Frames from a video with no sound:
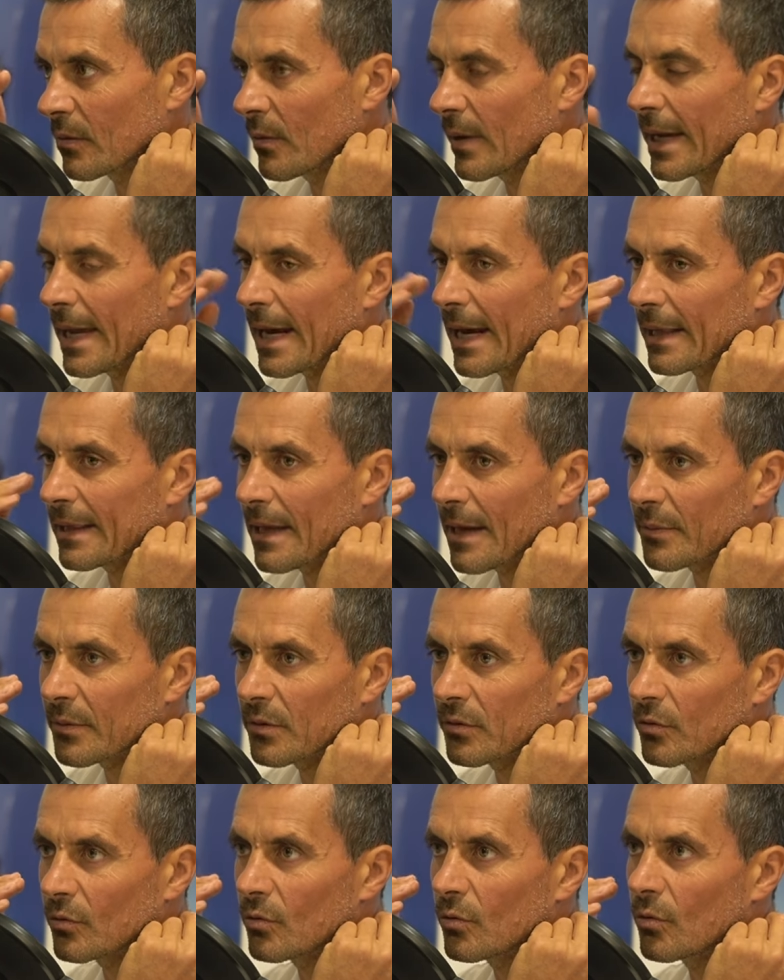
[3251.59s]
We can
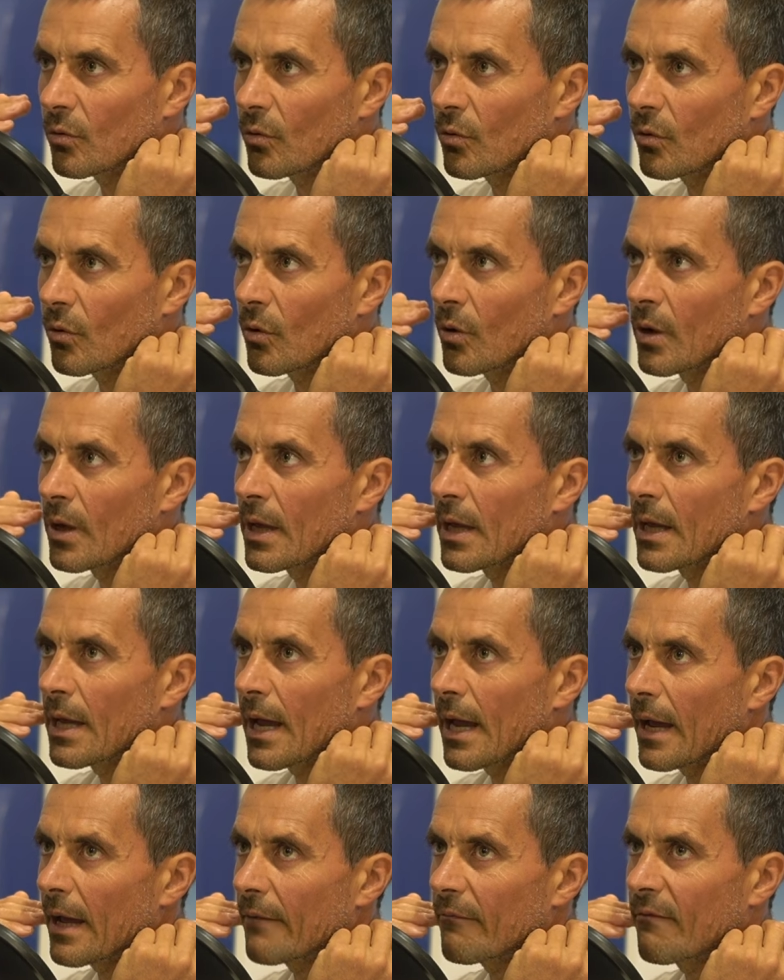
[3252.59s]
adapt to
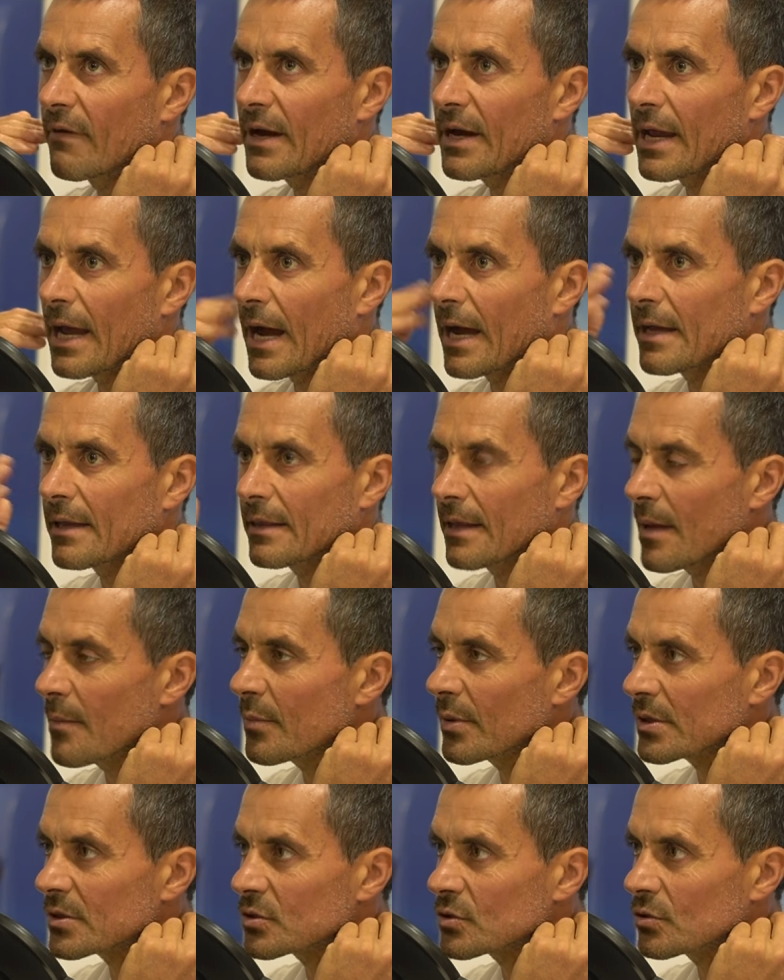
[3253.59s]
very high
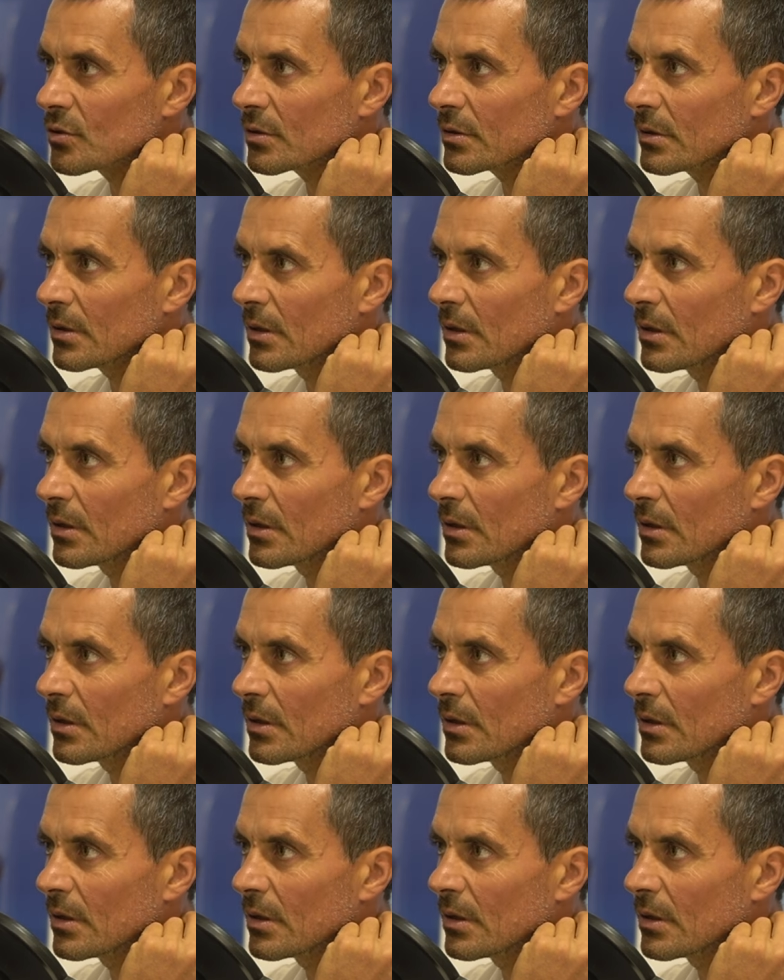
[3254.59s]
temperature.